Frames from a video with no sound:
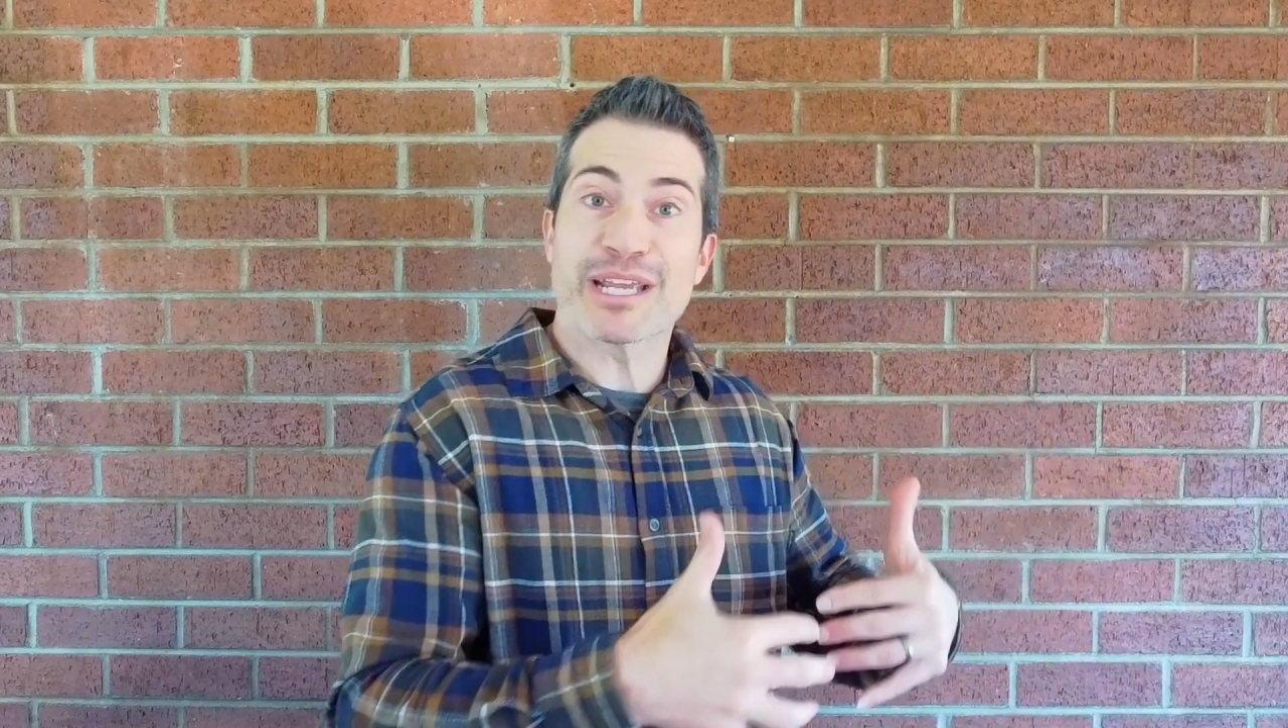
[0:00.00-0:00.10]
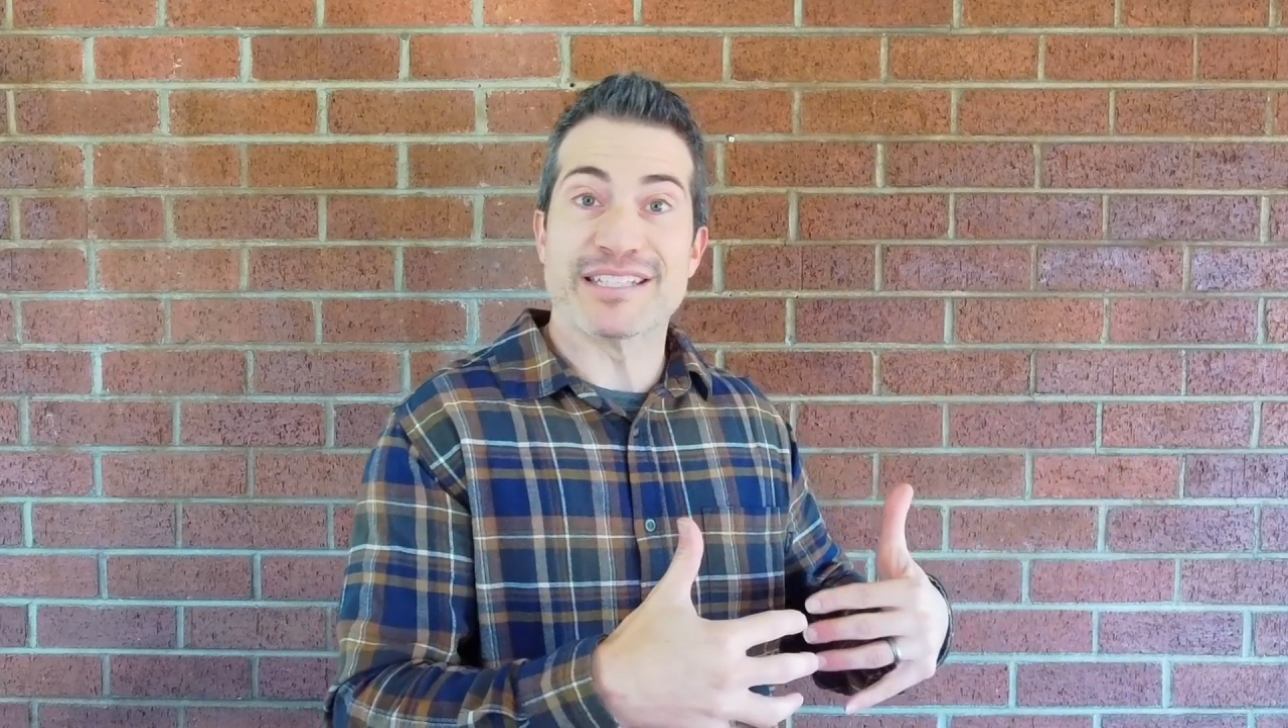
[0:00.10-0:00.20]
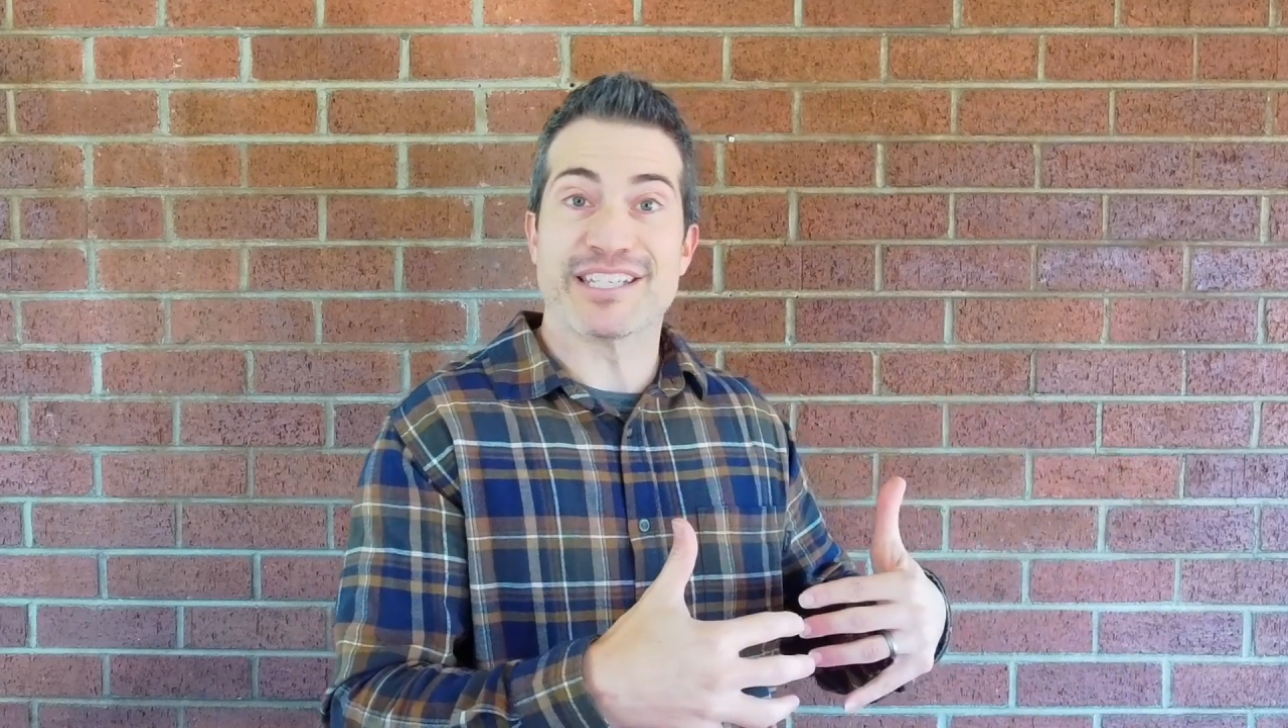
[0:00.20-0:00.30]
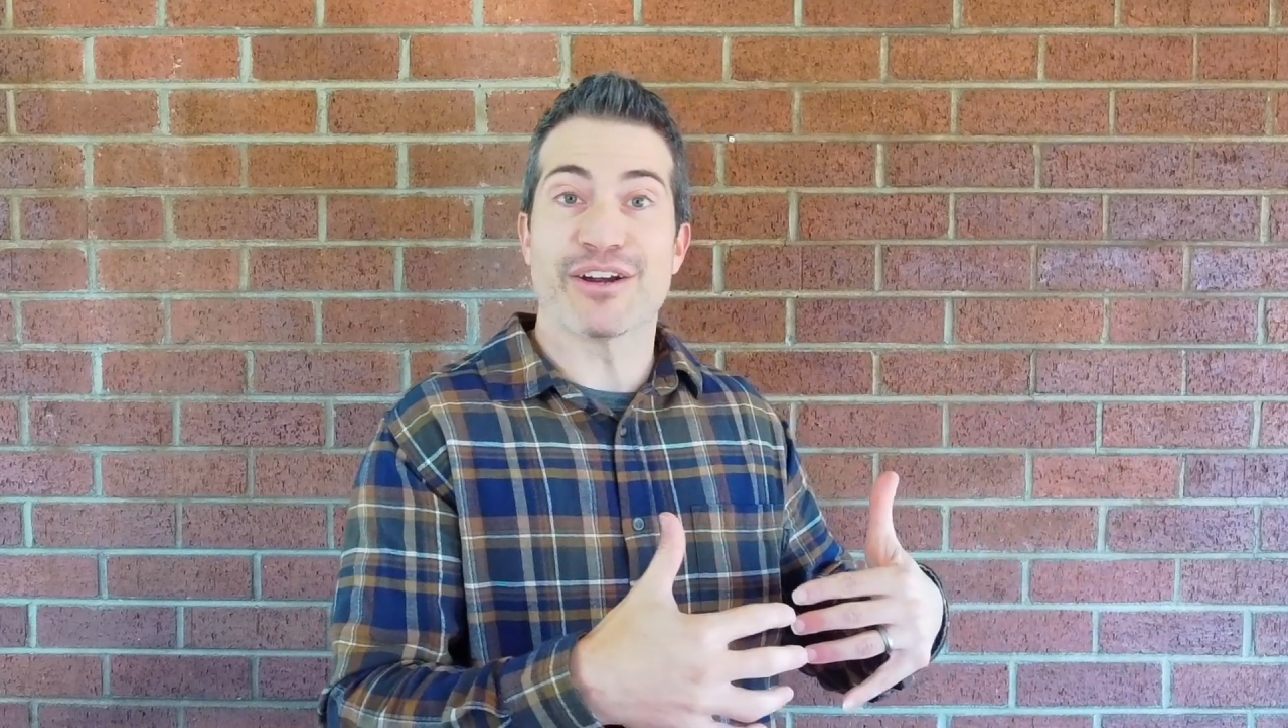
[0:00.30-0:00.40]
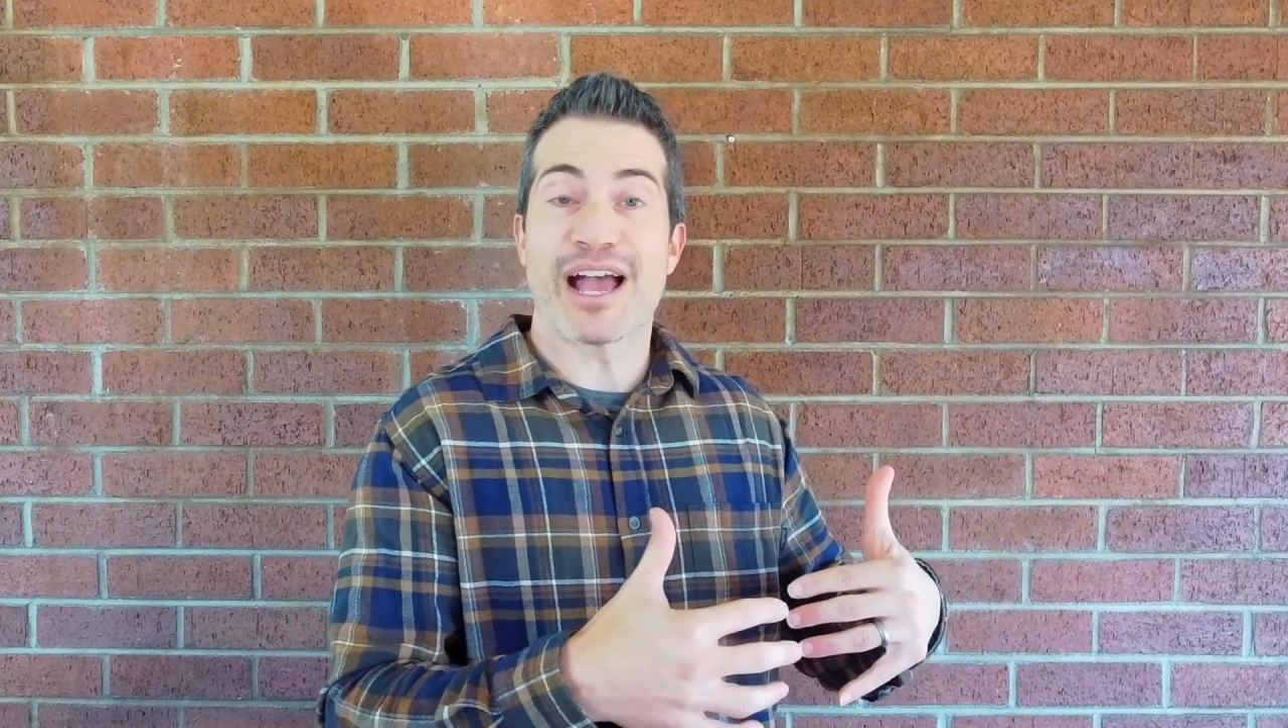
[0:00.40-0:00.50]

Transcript: gets here,